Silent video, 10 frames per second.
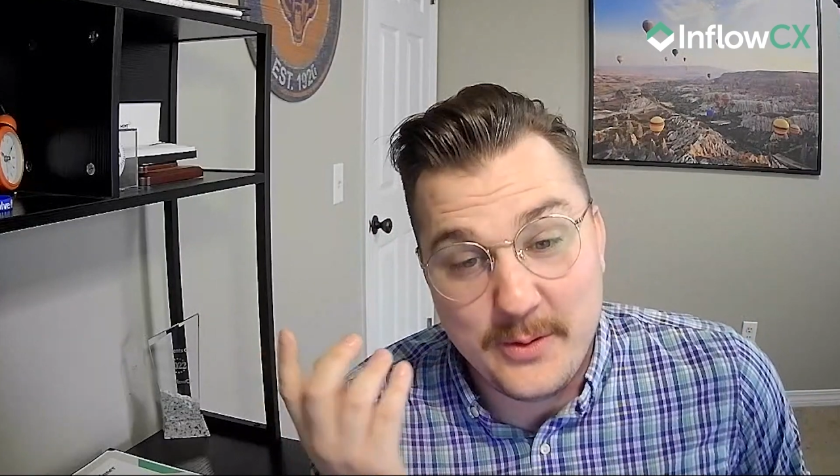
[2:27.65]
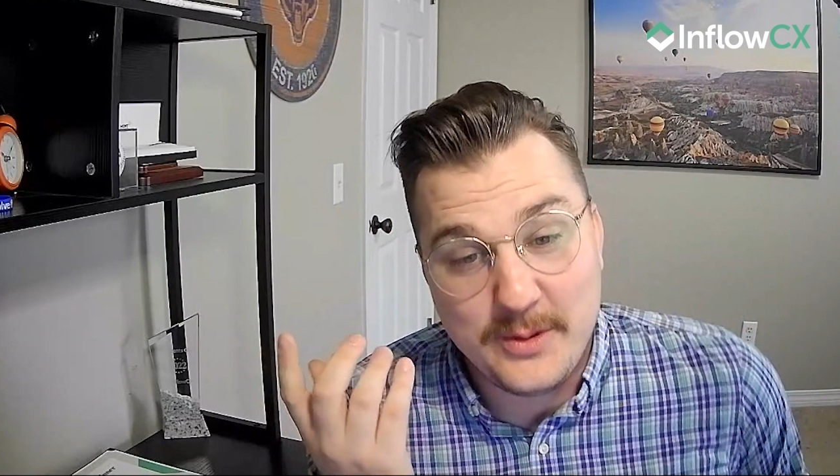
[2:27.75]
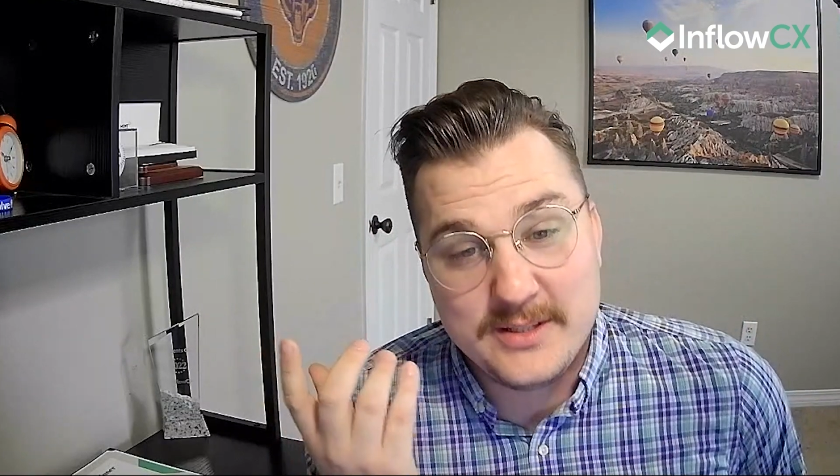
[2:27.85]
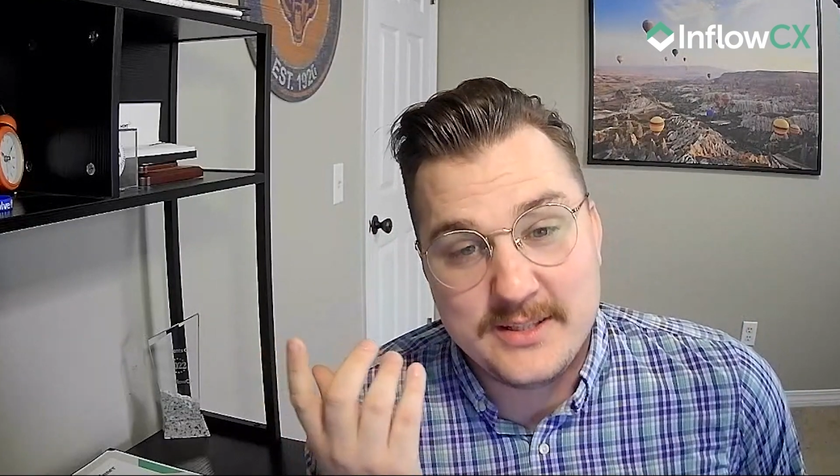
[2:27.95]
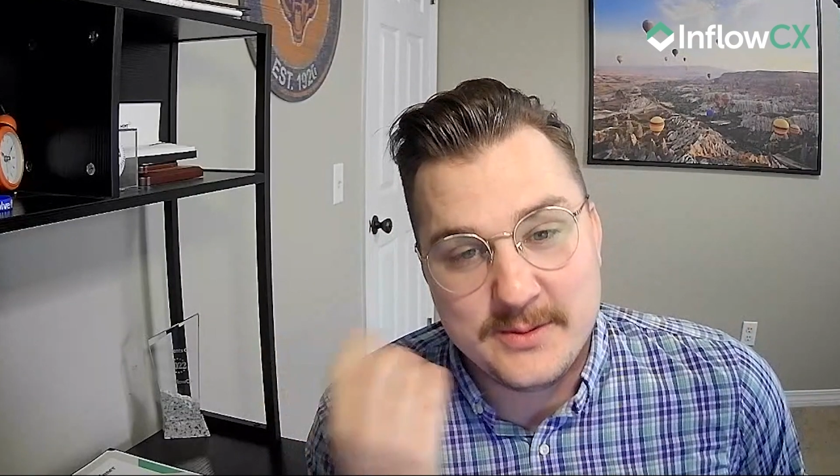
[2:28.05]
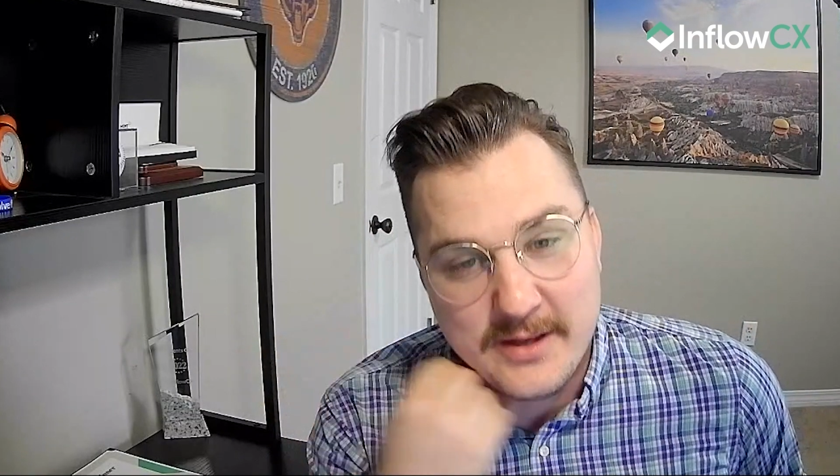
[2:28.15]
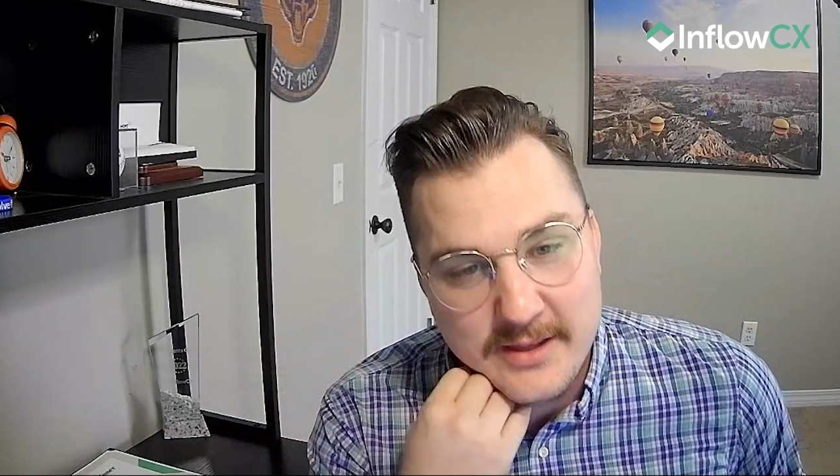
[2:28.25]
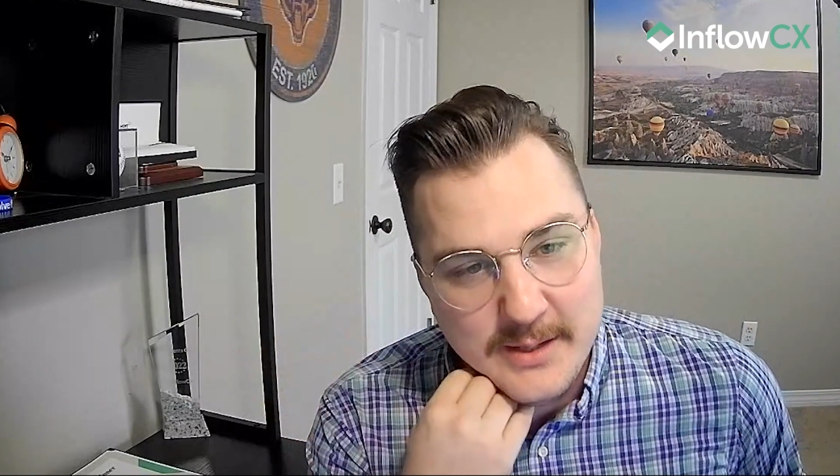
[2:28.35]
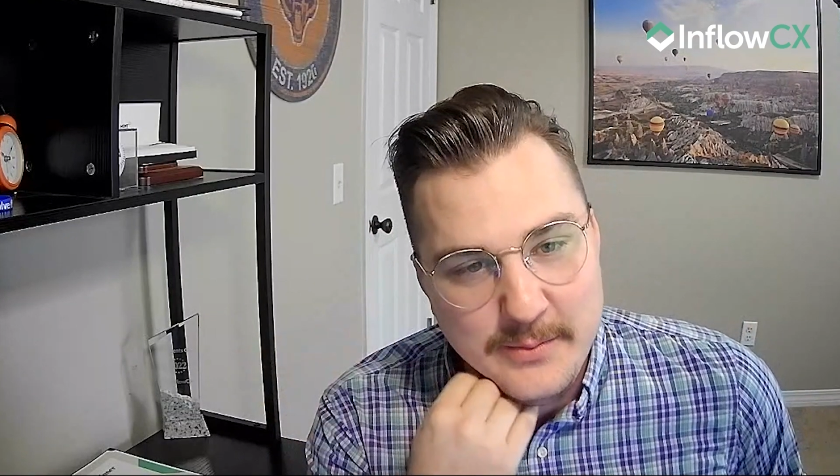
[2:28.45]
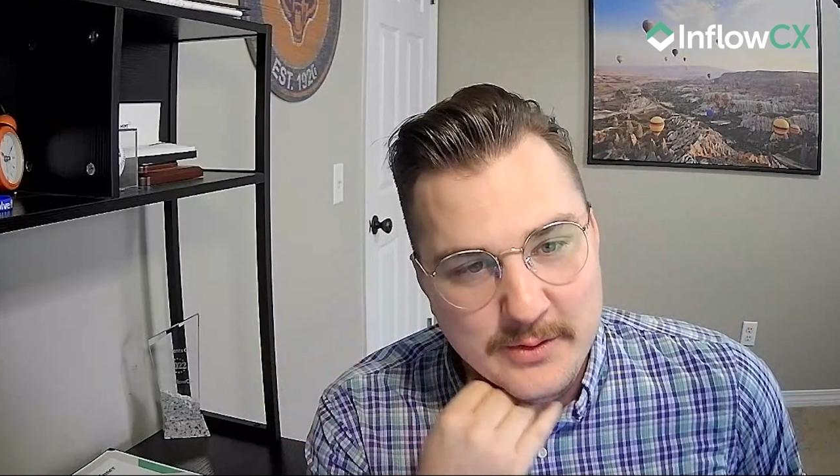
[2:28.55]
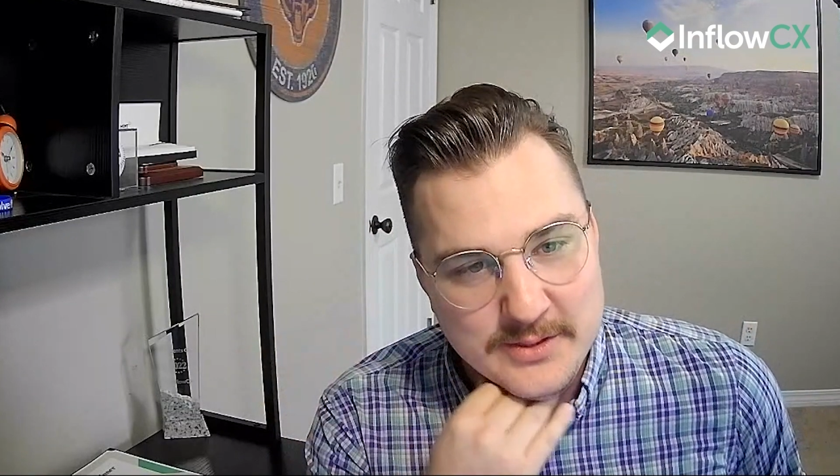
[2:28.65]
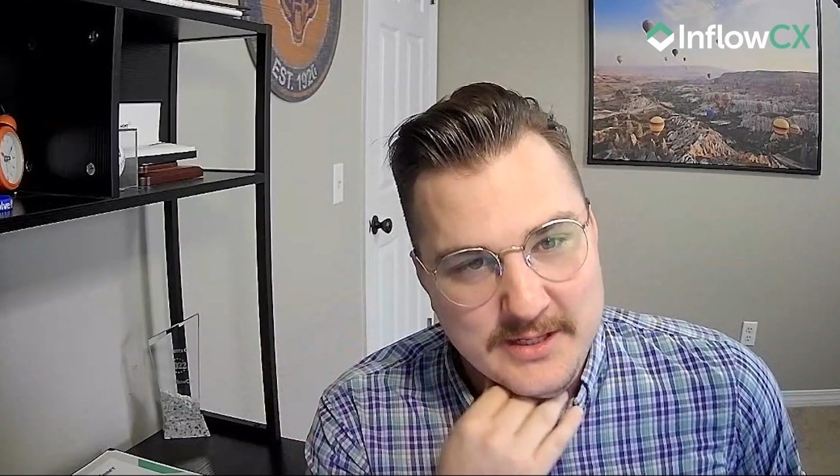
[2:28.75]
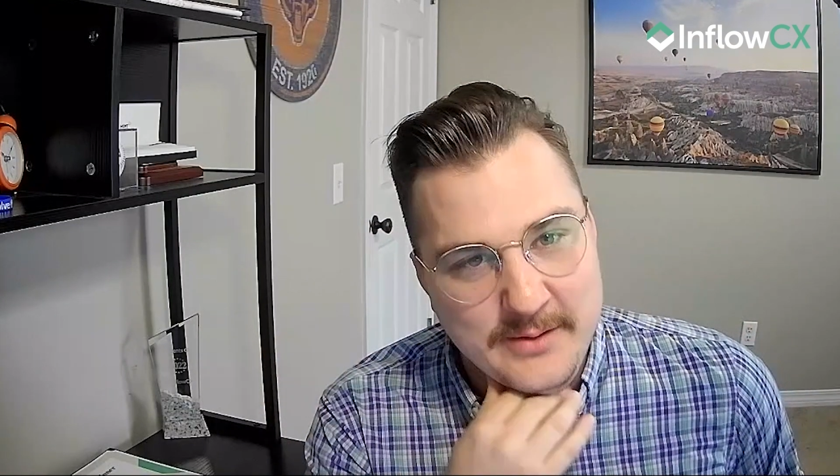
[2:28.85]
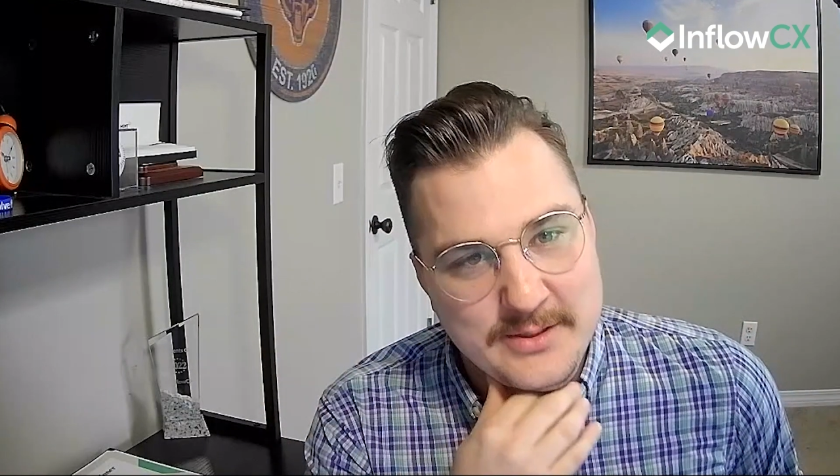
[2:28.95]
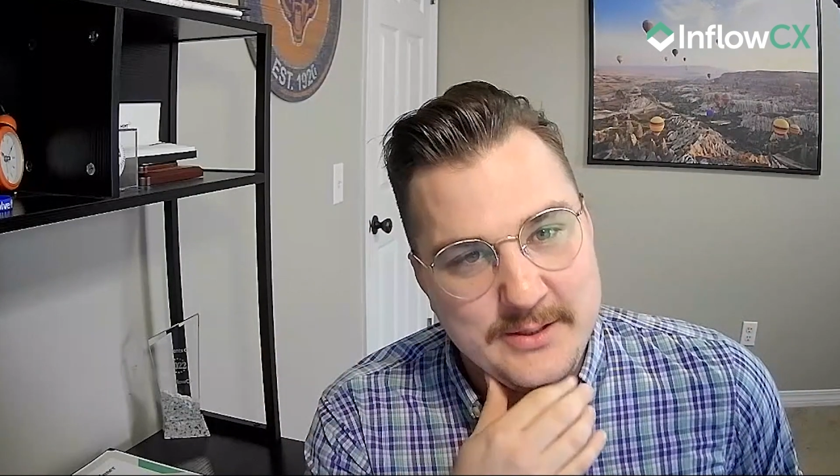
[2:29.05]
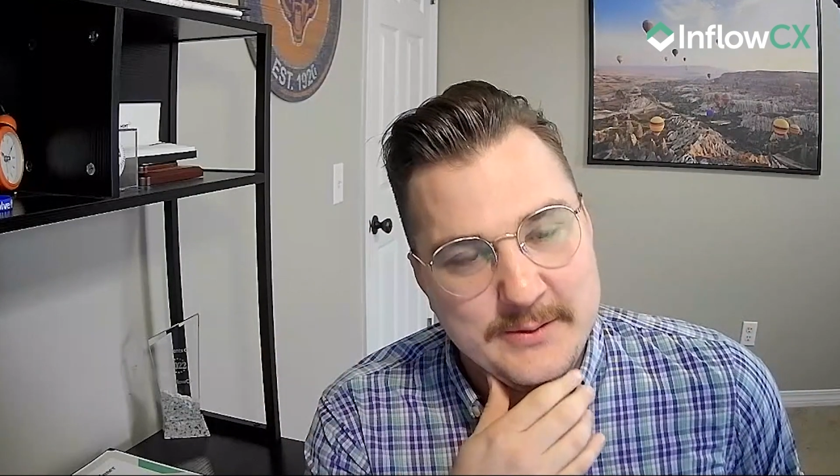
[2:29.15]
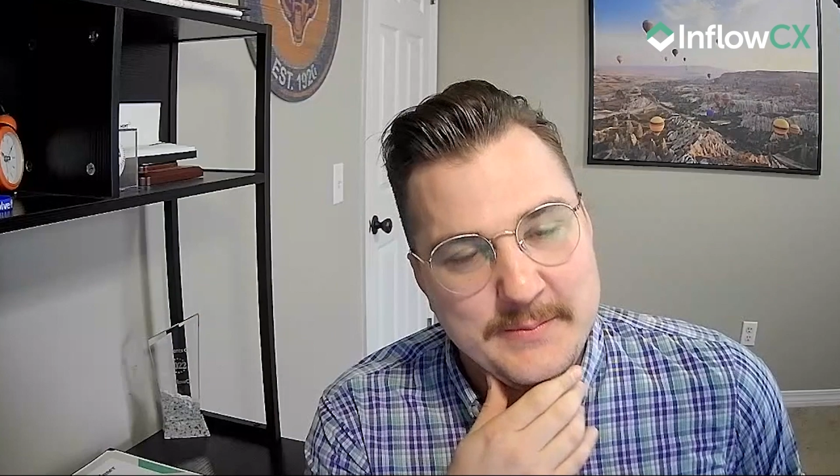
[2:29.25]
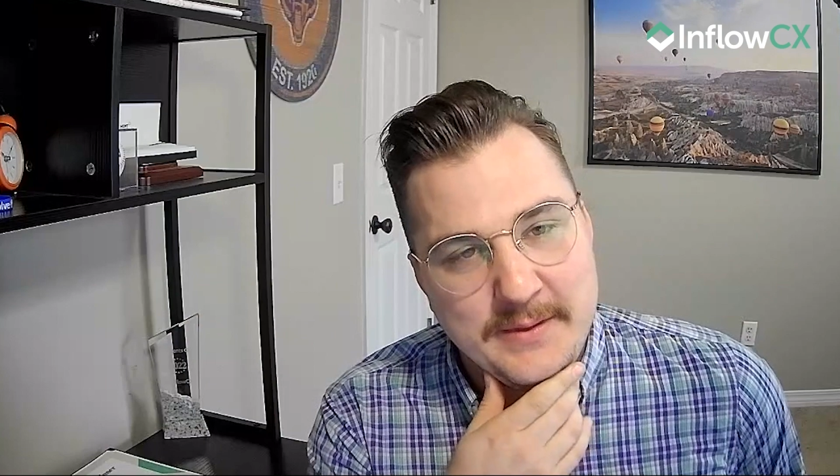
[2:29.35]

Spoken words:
focused is what I think it boils down to.